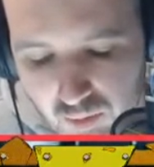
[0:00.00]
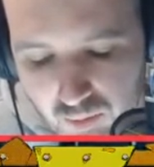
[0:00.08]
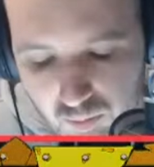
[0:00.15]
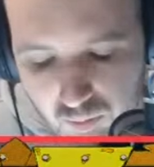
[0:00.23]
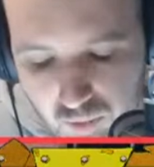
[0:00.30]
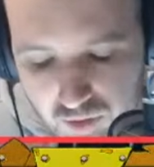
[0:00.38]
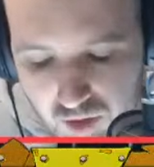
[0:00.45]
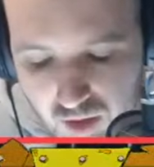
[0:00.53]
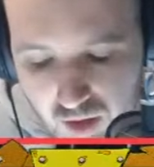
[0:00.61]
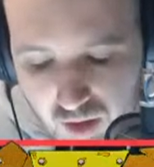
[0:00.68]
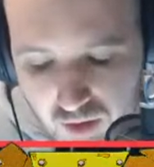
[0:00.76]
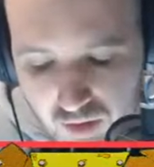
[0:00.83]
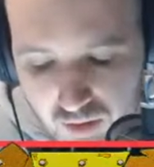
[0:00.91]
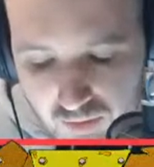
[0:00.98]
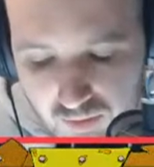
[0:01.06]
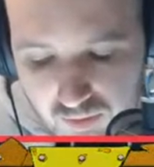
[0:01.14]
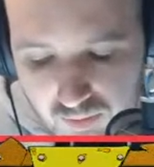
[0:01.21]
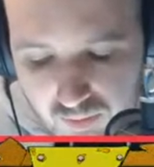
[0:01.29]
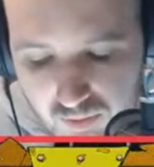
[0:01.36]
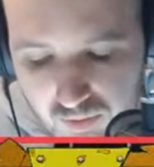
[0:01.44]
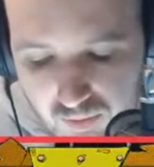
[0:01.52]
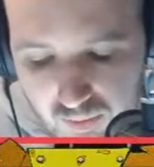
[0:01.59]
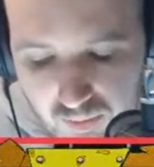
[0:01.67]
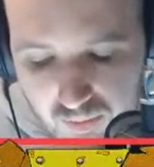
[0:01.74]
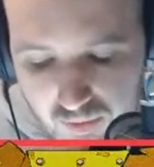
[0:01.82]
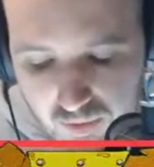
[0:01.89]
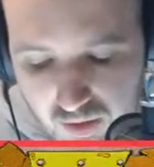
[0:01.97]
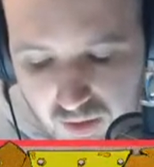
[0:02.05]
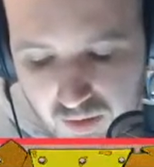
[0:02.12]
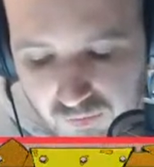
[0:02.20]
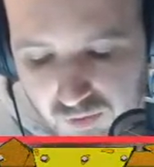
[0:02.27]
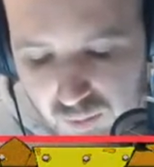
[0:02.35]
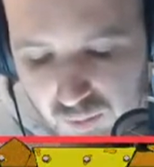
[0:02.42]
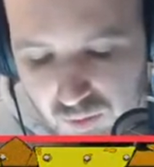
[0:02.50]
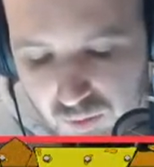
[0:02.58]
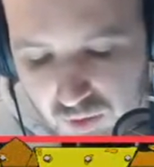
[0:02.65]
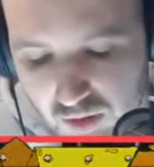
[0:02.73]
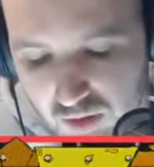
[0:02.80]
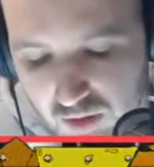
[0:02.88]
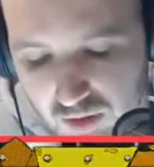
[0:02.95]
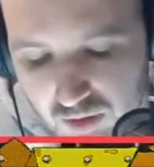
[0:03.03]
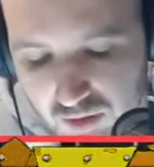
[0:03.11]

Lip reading: But then the difference between